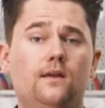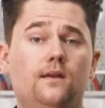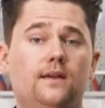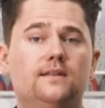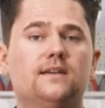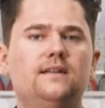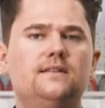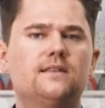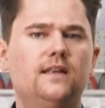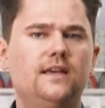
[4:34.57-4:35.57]
In tight
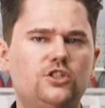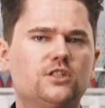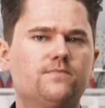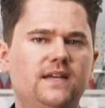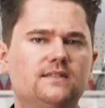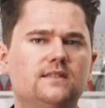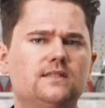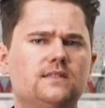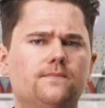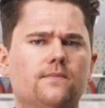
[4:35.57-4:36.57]
installation
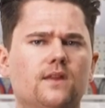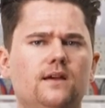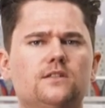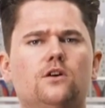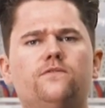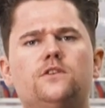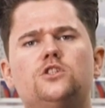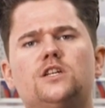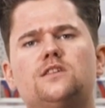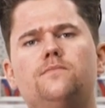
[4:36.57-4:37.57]
spaces, it is often
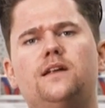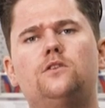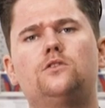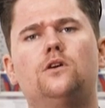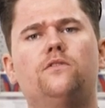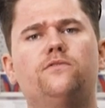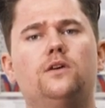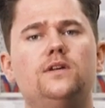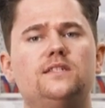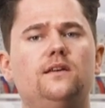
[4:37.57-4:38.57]
just a matter of
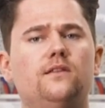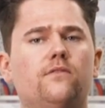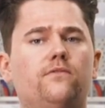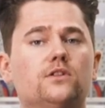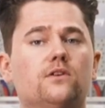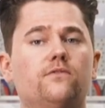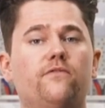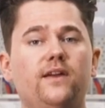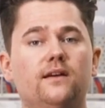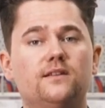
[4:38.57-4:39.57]
increasing the force of your
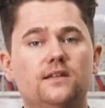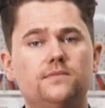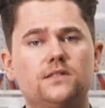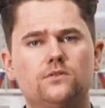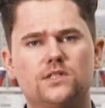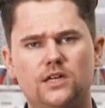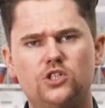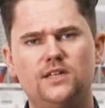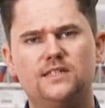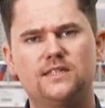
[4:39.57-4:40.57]
fingertips to
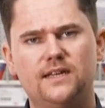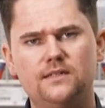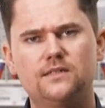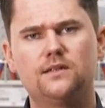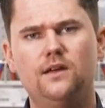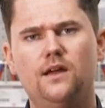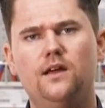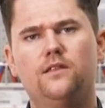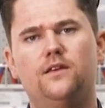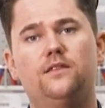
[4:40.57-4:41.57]
such an extent
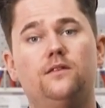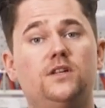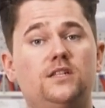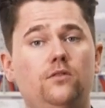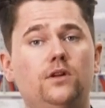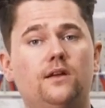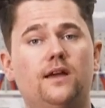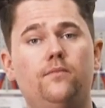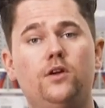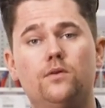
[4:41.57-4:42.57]
that the material
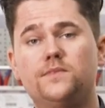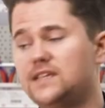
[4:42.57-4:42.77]
can be gripped